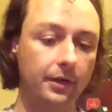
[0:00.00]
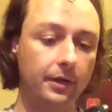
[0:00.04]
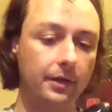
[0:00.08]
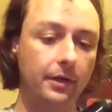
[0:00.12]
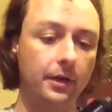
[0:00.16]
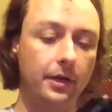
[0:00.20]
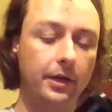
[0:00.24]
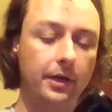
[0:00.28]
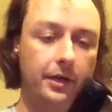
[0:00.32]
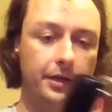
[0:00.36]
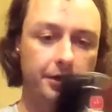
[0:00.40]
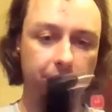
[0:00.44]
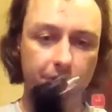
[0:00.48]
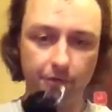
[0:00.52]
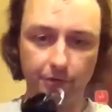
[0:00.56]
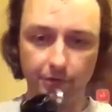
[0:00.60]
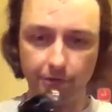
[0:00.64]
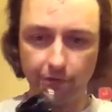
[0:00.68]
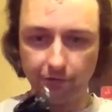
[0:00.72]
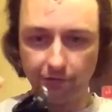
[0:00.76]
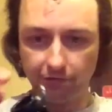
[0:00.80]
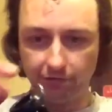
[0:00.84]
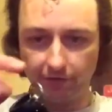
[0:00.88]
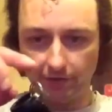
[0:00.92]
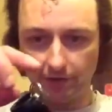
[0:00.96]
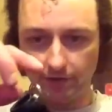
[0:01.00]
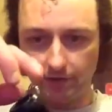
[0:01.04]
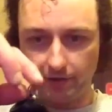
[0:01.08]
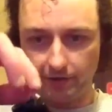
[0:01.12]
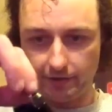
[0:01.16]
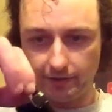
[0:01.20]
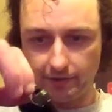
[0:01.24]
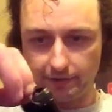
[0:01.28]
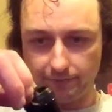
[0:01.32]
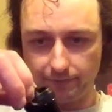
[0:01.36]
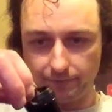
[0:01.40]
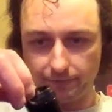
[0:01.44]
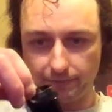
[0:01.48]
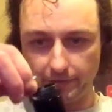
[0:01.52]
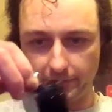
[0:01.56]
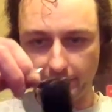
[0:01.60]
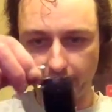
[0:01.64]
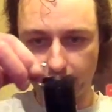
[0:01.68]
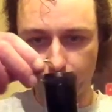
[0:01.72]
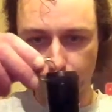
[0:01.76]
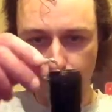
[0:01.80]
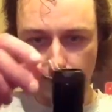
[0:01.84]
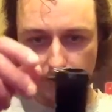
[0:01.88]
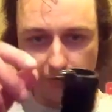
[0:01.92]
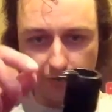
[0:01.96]
and you'll notice I
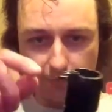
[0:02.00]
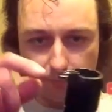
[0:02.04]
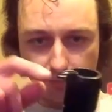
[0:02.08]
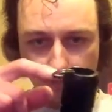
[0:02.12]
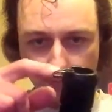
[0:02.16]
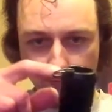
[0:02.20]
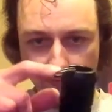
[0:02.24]
drilled the pommel.